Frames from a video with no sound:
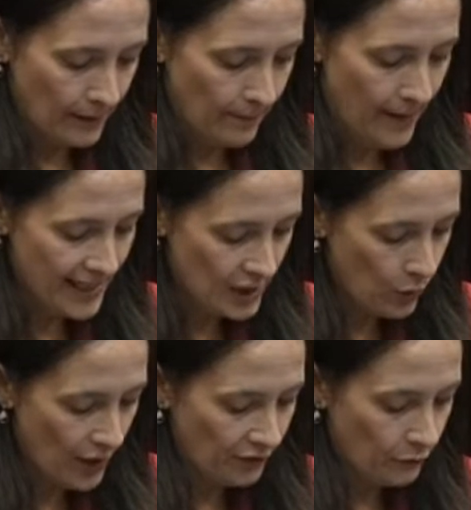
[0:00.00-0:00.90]
past
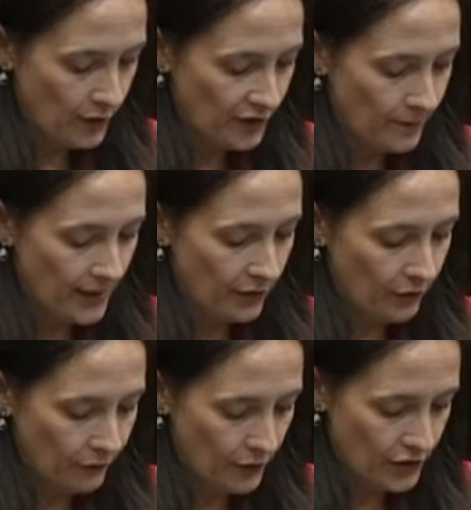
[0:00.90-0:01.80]
what would have been their
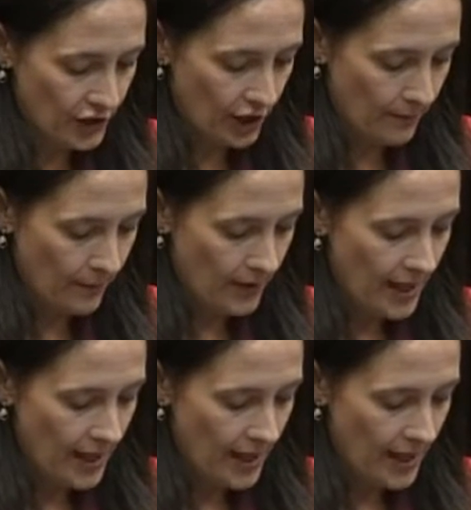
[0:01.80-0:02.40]
full term,